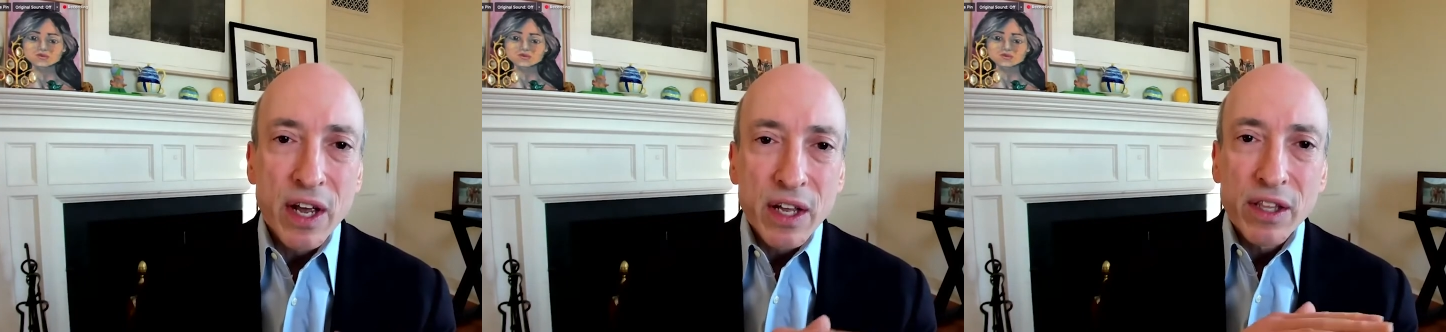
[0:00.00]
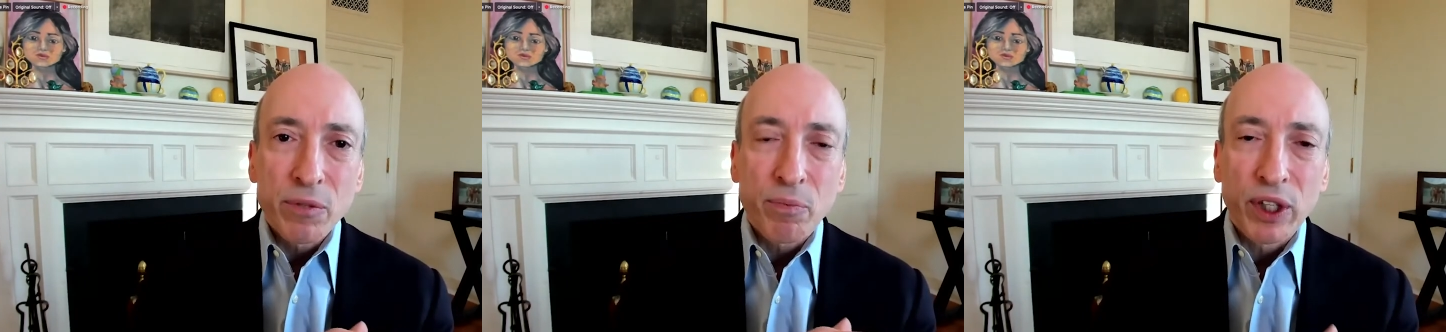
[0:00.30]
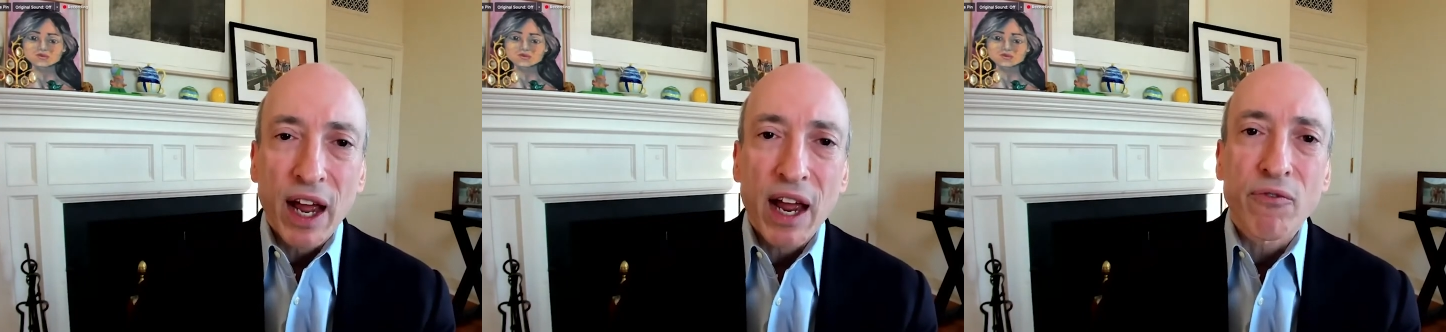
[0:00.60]
Speaker 1: these
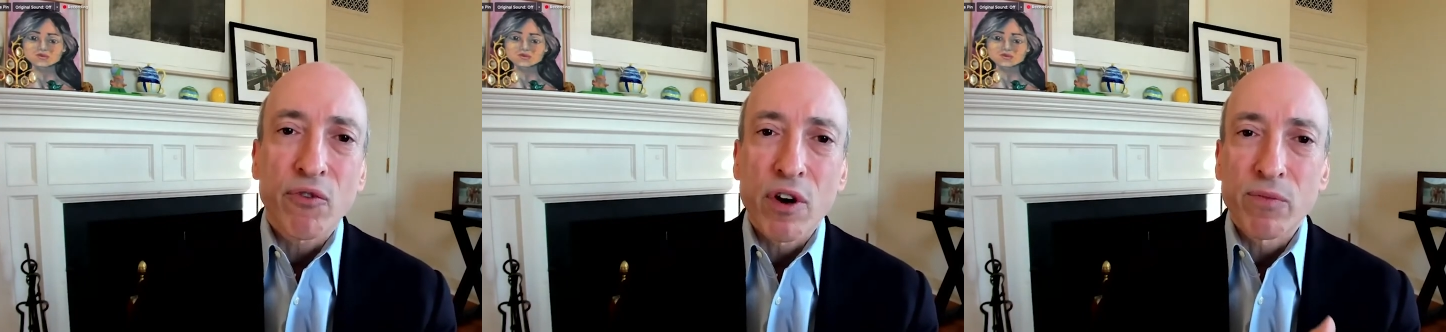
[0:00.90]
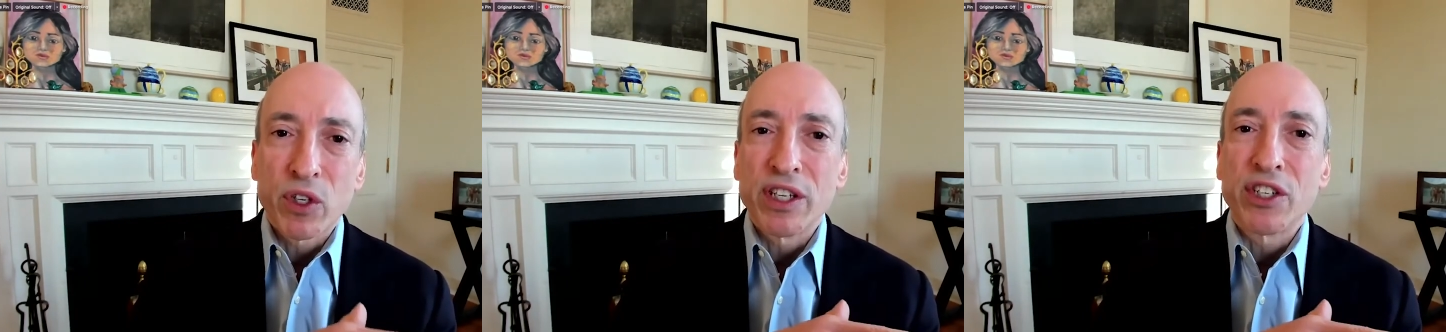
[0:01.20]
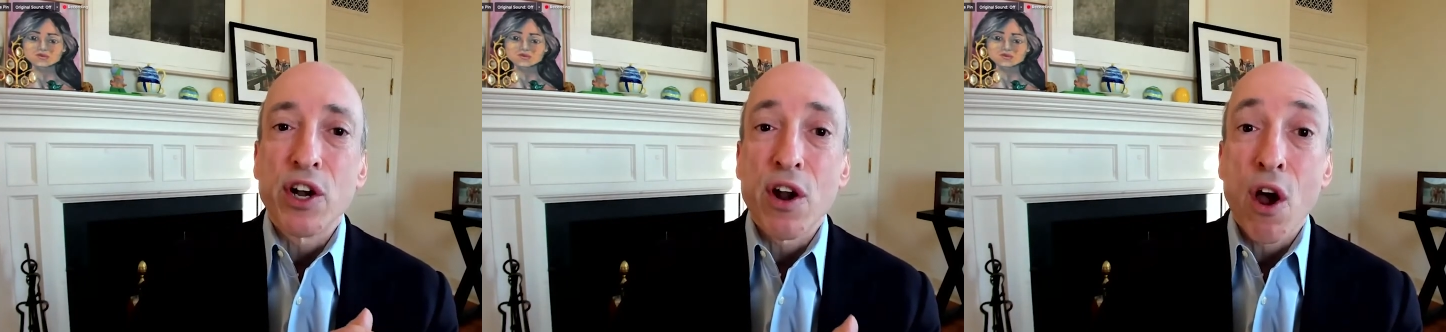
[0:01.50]
platforms, these
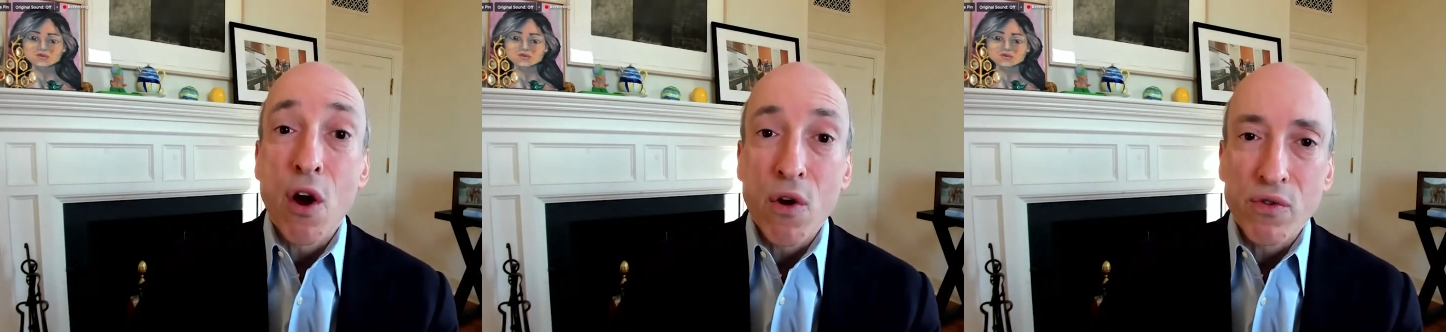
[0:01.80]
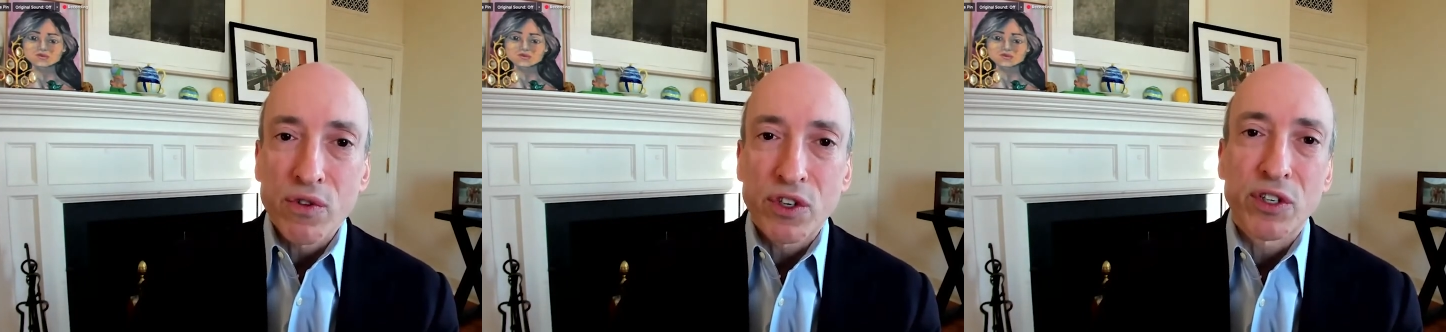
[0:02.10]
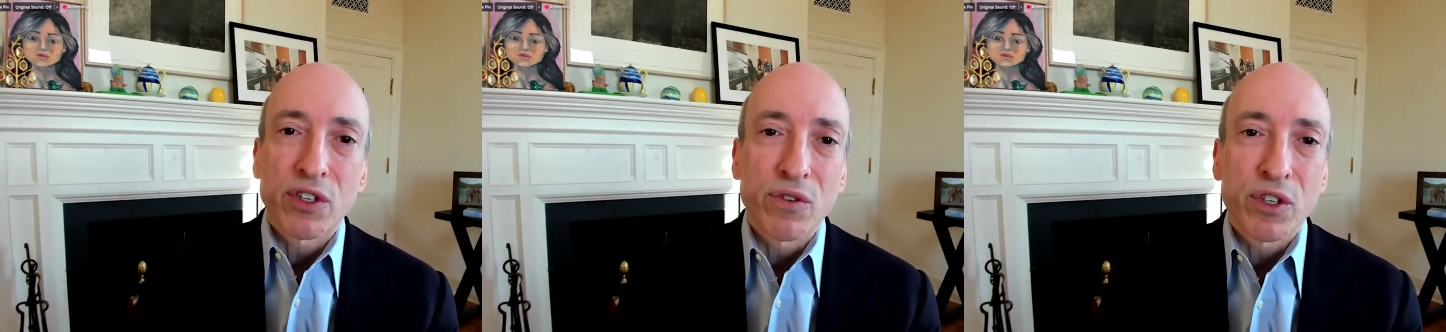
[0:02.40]
nodes,
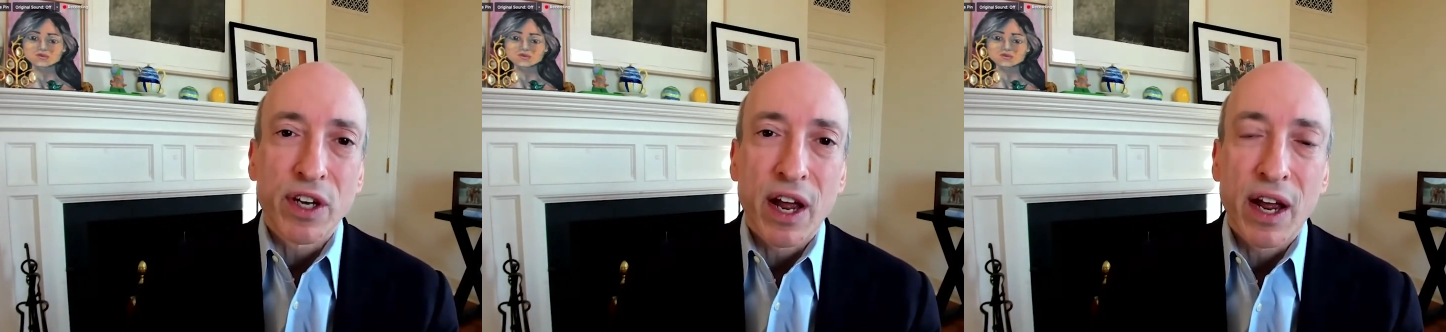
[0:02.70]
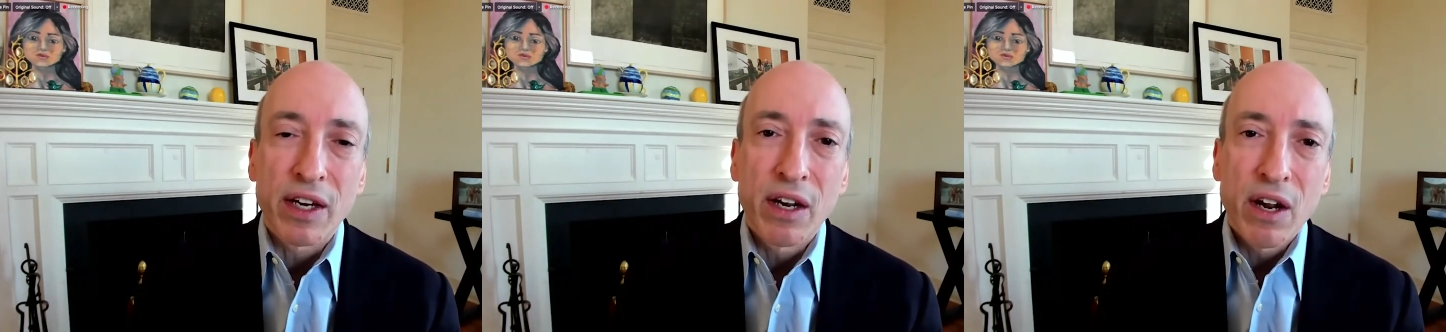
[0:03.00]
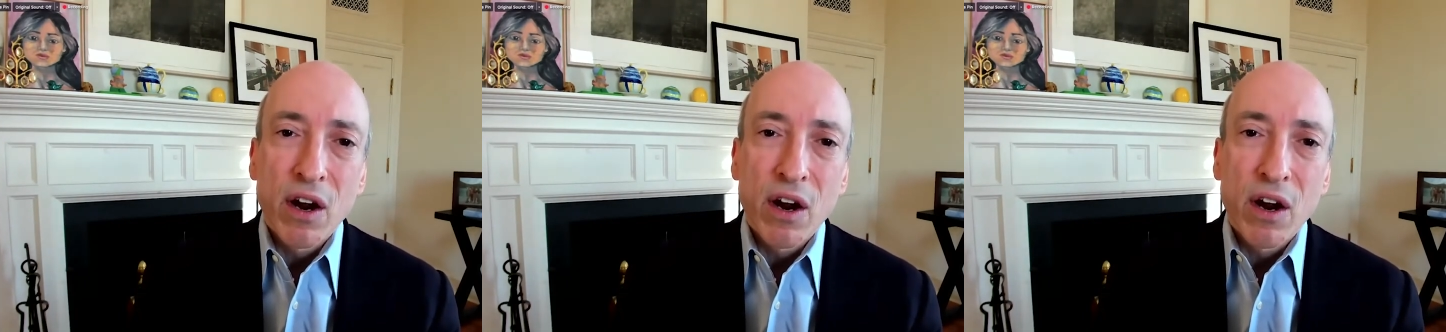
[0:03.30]
as you said,